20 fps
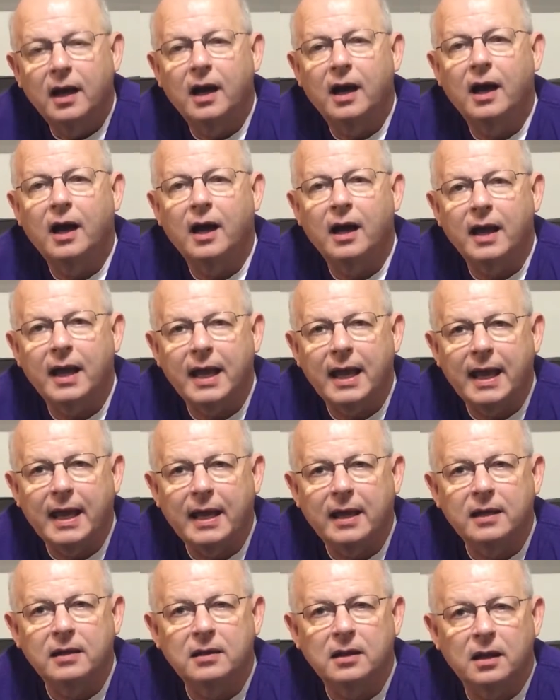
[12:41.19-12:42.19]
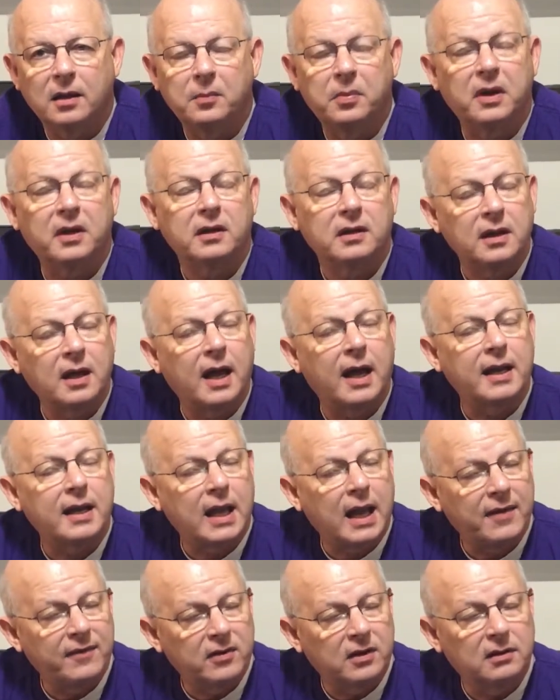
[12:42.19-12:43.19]
but
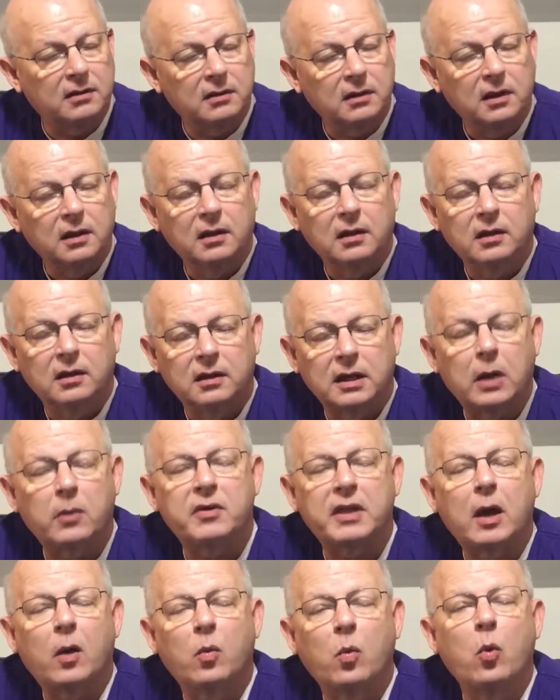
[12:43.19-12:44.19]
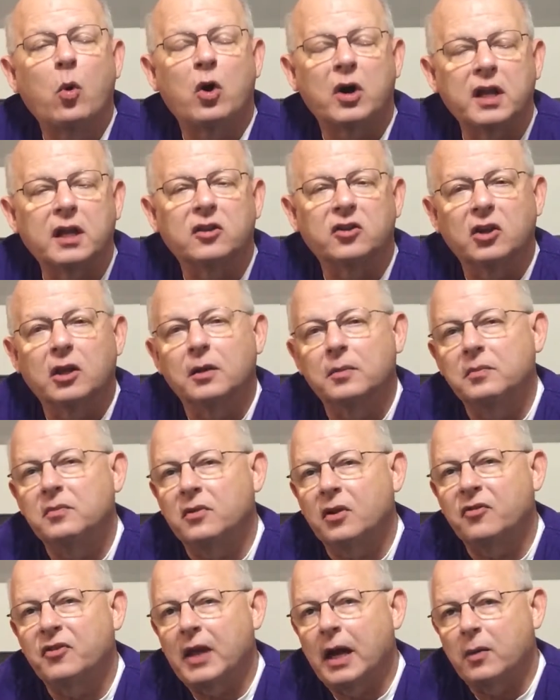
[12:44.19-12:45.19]
not without warning them
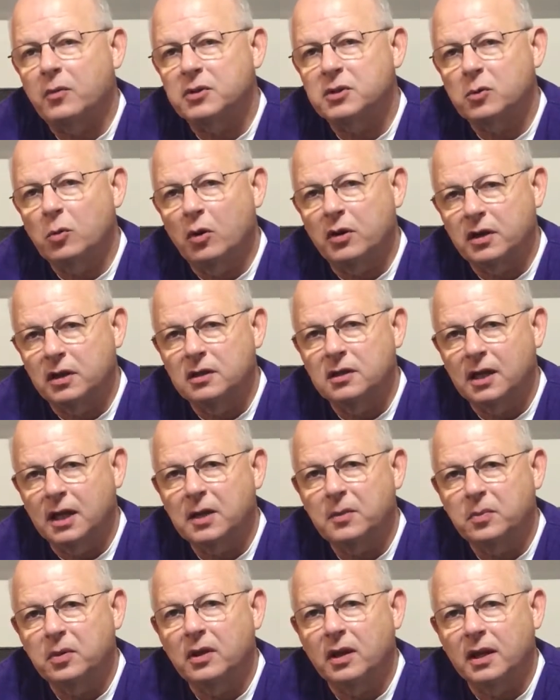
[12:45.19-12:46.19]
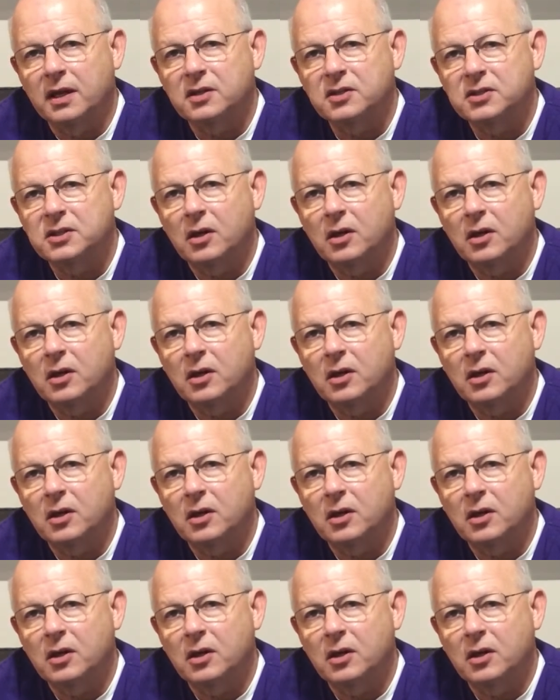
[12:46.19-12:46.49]
that that was going to take place.